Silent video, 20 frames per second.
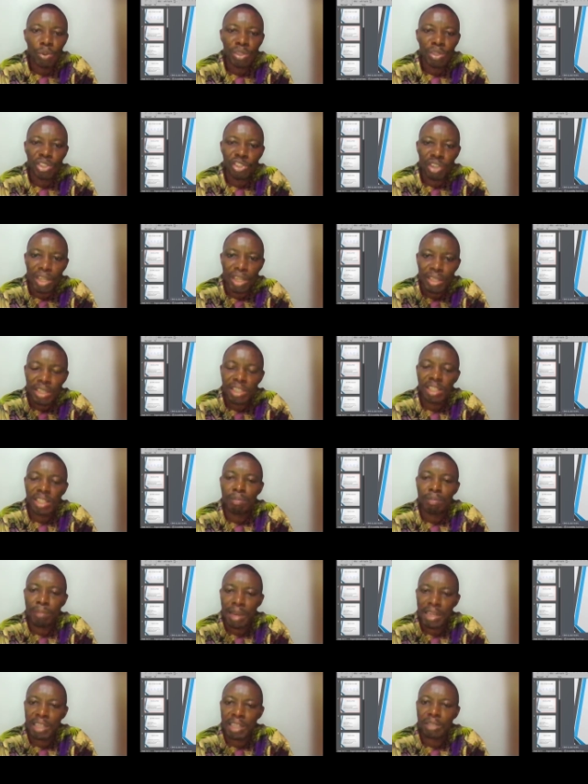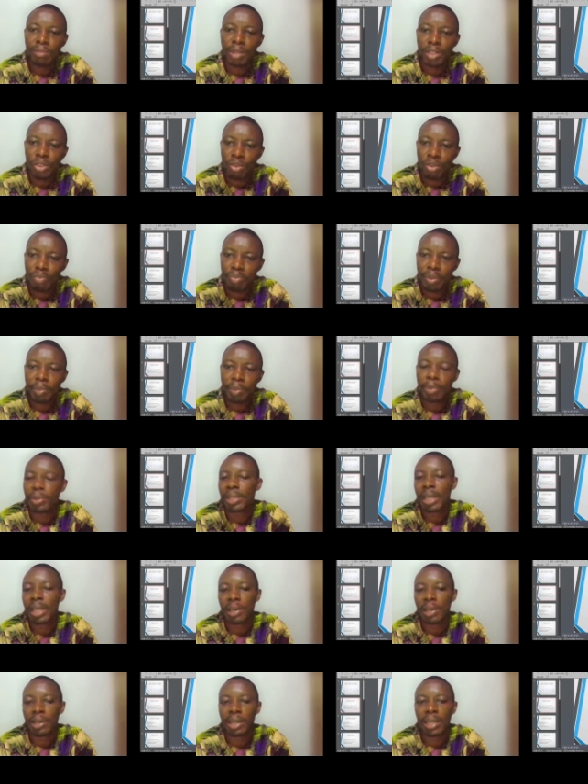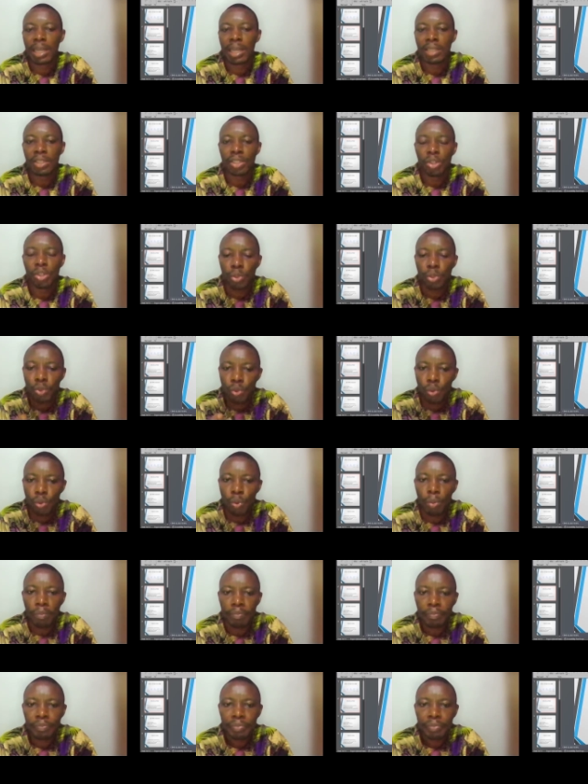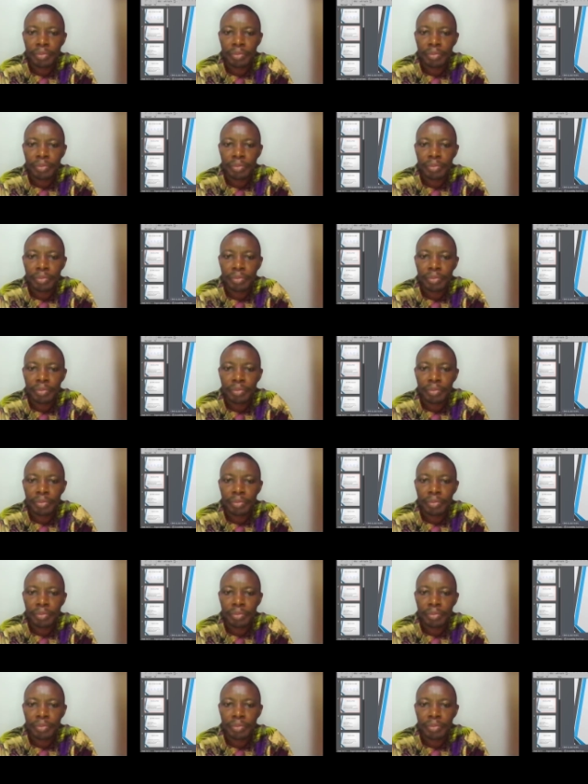with strategic management of people in an organization. 2,